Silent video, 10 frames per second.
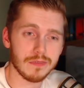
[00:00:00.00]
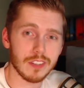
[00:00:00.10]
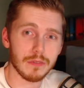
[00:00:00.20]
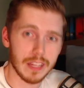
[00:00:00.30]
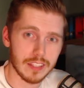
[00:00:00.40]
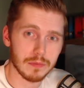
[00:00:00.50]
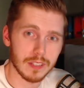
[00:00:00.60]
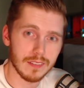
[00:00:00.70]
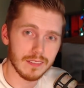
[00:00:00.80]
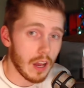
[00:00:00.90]

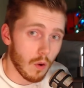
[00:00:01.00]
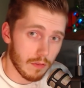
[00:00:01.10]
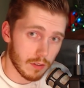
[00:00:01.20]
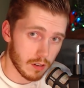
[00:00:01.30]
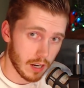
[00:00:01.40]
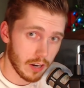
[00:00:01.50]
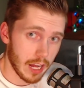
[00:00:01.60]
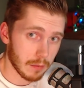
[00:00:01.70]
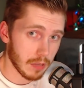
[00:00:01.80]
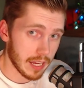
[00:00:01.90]
defenseman. However, Aaron
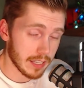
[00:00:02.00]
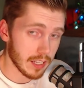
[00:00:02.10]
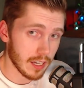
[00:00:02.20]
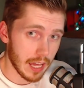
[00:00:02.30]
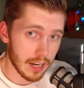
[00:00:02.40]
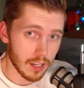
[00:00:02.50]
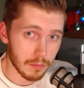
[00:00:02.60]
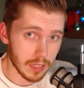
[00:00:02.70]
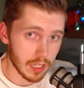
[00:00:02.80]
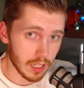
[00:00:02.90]
Ekblad did end up
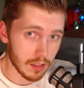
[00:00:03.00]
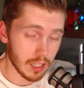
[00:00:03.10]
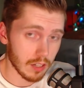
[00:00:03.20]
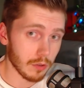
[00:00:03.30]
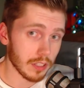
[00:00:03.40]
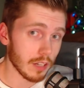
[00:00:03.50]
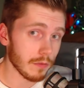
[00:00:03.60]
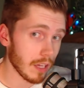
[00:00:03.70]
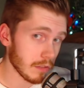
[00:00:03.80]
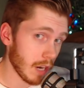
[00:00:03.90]
being the only
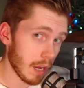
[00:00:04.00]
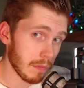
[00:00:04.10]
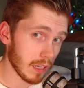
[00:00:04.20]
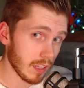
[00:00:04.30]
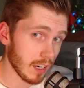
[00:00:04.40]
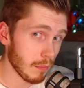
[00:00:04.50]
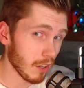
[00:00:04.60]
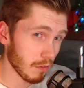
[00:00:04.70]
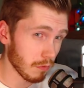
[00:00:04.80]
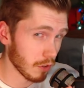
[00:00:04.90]
defenseman I picked in about
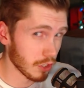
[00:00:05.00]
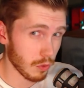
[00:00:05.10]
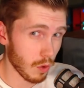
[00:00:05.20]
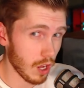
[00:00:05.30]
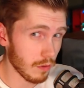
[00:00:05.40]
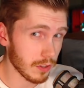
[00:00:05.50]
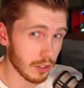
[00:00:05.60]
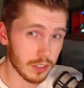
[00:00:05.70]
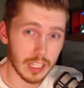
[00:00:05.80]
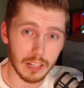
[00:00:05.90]
the first
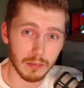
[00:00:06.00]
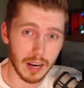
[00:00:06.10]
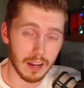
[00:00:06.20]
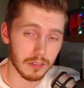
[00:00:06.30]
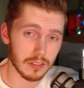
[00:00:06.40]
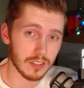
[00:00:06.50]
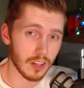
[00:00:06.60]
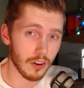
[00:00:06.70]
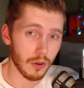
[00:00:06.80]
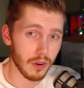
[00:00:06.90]
13 rounds.
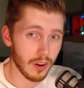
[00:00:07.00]
So